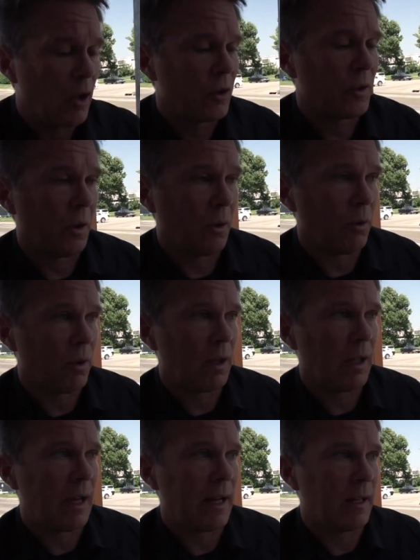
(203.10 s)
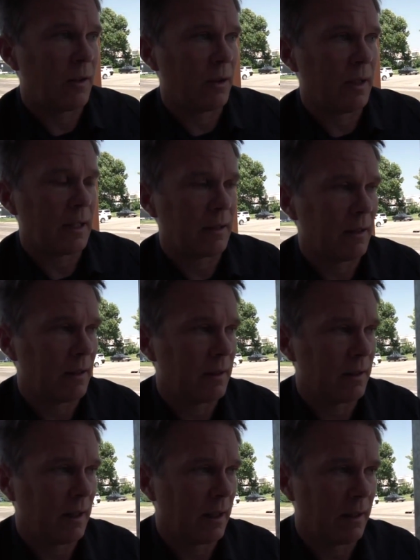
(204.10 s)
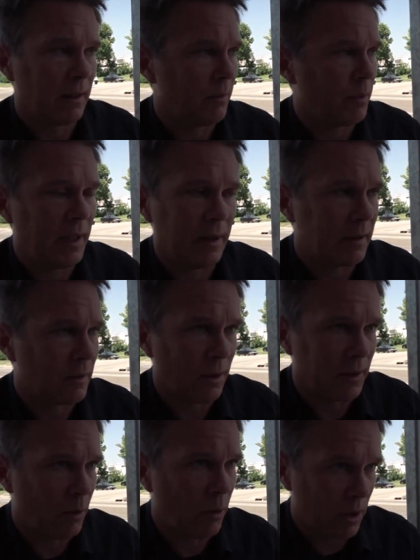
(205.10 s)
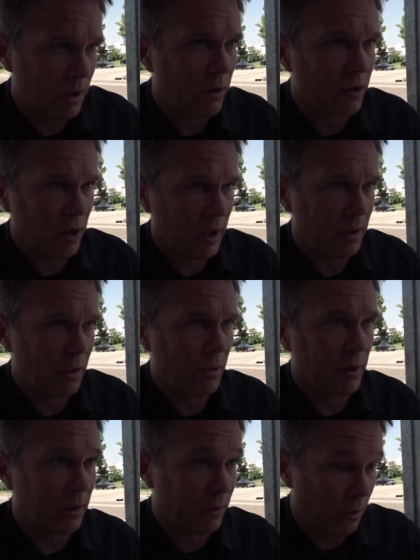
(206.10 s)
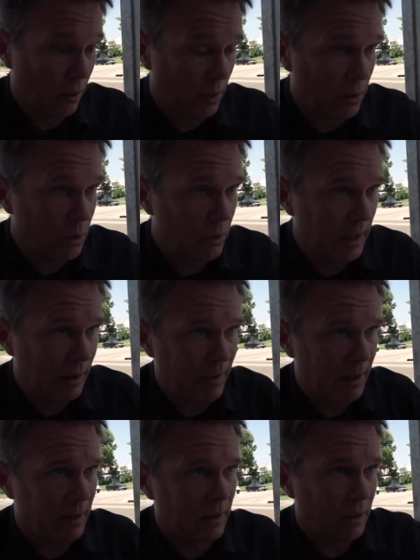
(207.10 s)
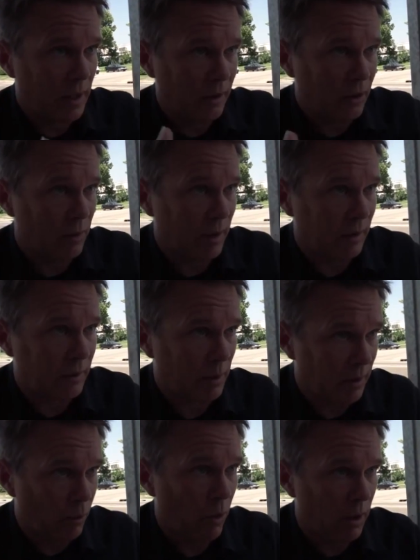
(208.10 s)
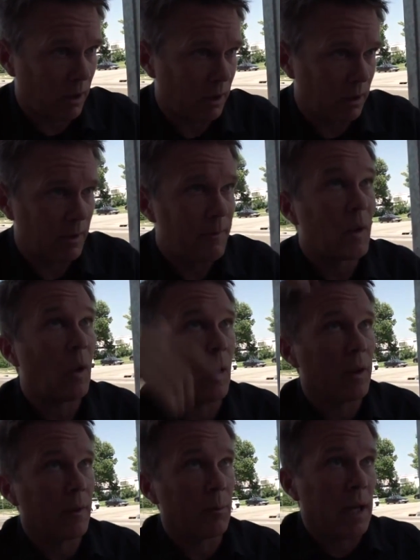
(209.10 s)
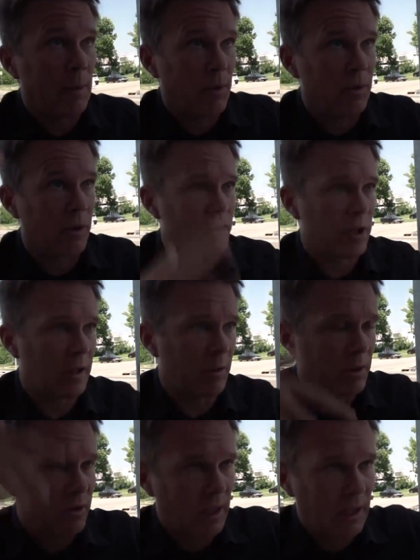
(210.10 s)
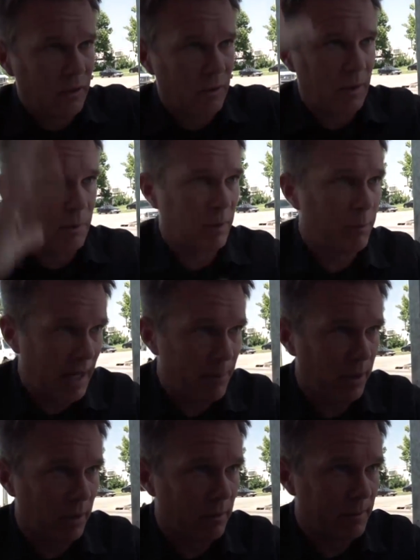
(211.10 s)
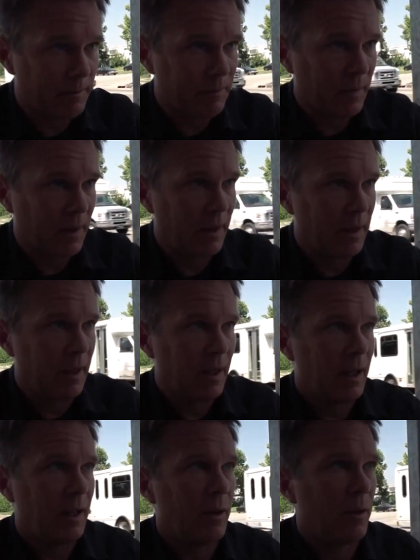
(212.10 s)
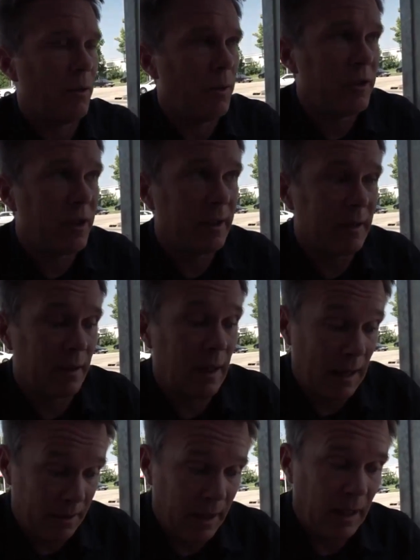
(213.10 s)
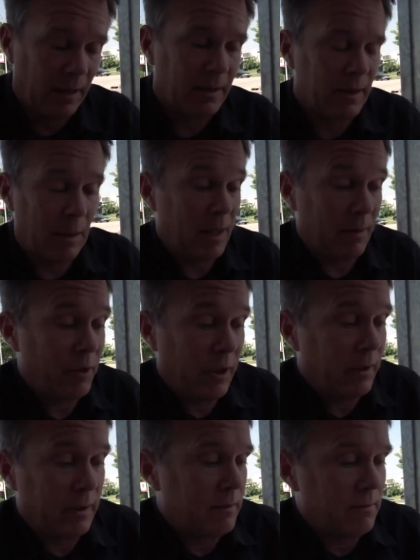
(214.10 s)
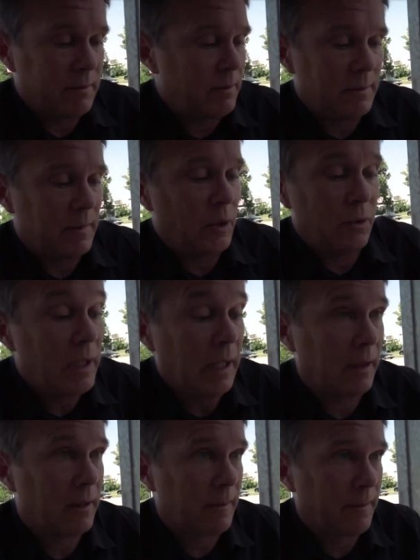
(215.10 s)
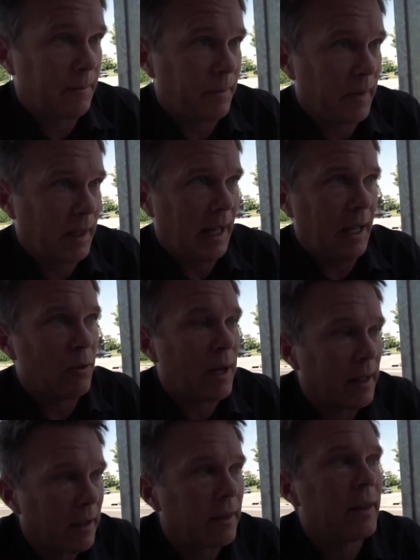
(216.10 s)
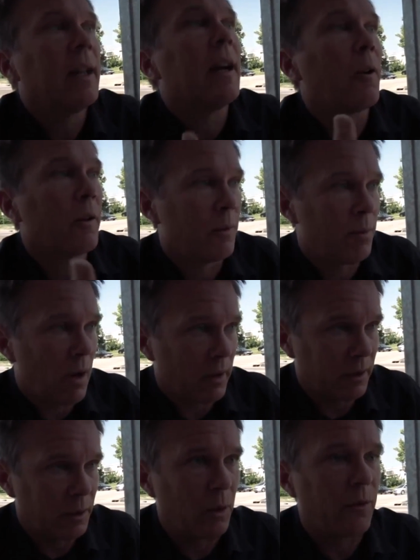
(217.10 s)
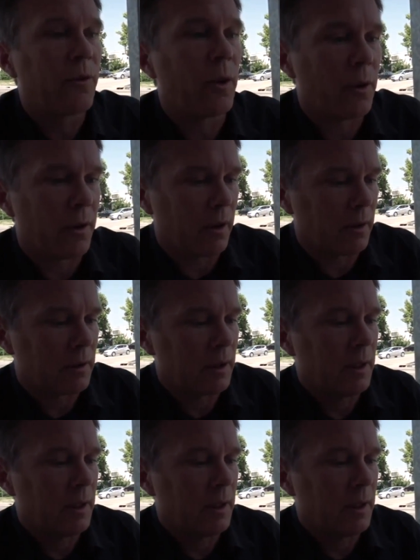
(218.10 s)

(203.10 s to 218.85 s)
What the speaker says: So I conducted like a piece called the Water Concerto, which is for newly invented instruments with water, or the Paper Concerto, which is instrument with paper, which is, which is unique. You kind of think out of the box, you go further.